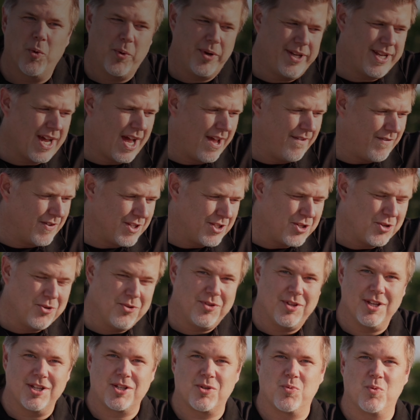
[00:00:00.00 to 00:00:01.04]
we dive into
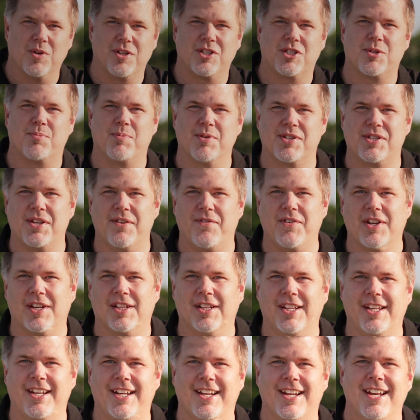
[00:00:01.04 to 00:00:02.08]
this one
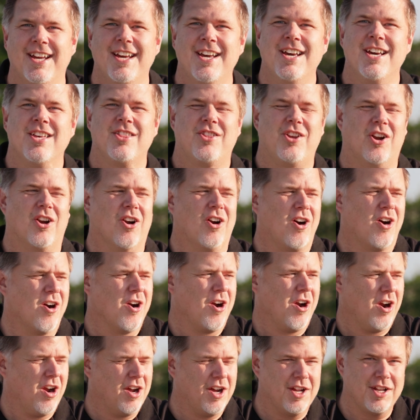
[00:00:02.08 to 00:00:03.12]
specifically, there
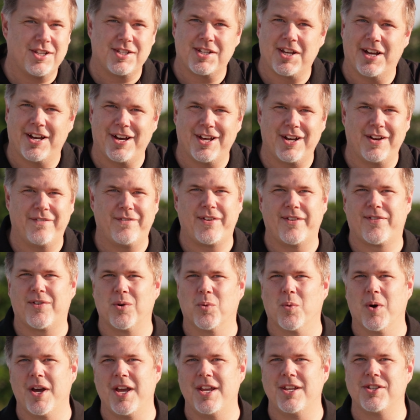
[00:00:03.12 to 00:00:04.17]
are a ton of
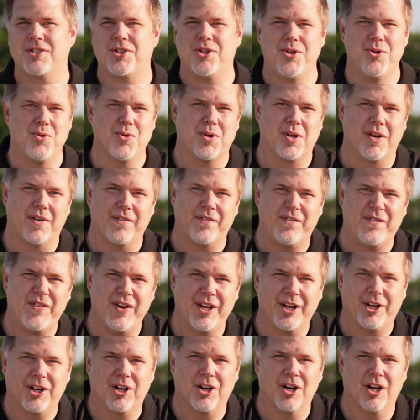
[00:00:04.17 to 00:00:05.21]
different ways to
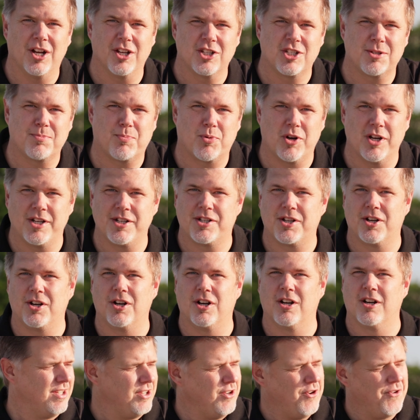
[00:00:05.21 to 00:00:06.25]
configure a
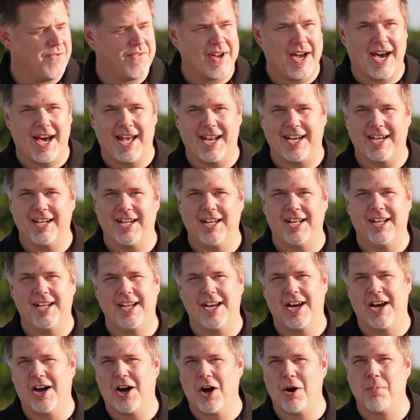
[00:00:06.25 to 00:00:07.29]
Sprinter. You've got
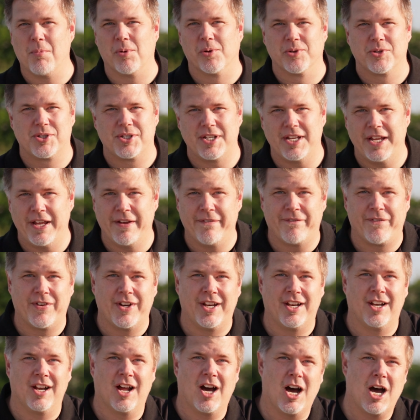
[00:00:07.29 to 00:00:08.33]
almost
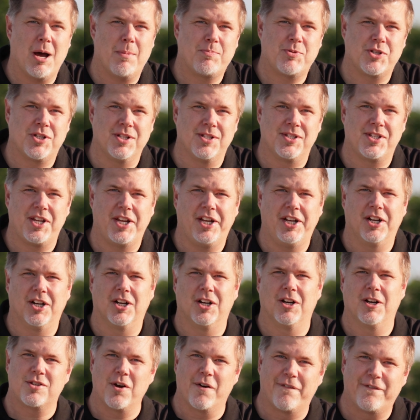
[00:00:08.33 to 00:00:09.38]
infinite options
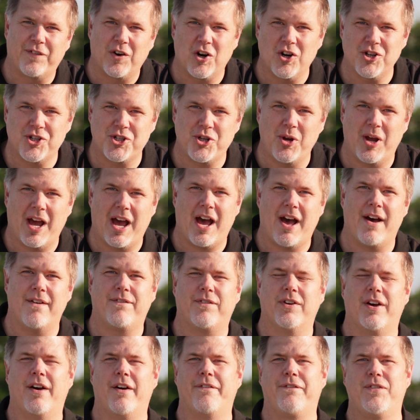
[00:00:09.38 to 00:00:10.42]
here. So first you
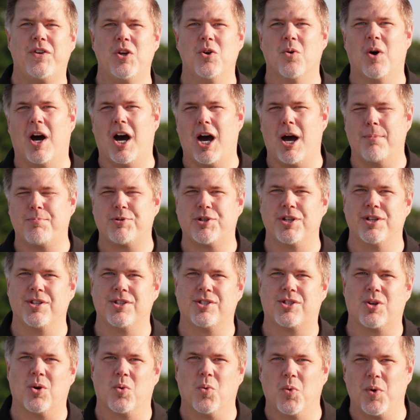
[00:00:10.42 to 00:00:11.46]
have a few
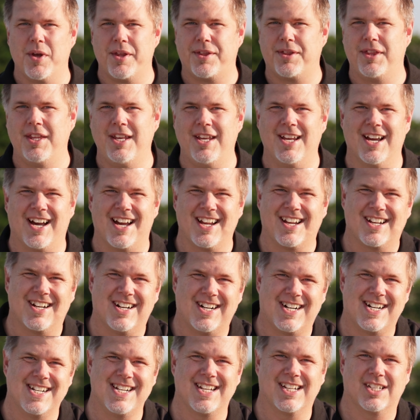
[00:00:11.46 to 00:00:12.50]
options with the
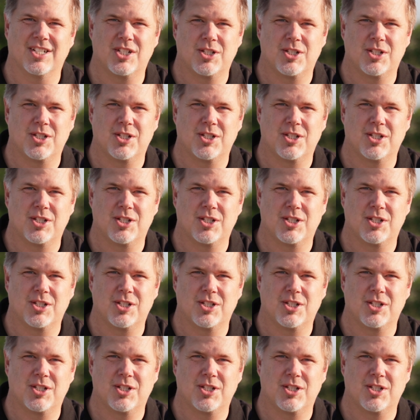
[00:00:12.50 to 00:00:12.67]
iconic